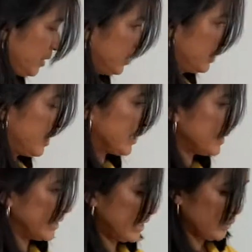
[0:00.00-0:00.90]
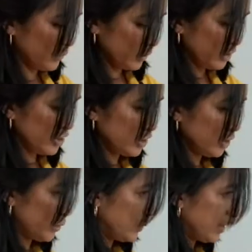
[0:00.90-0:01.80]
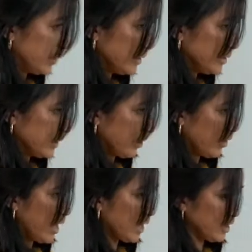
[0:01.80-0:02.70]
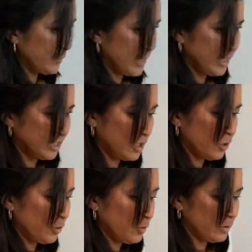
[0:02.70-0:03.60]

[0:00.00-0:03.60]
Next thing we're gonna do is our jalapeno,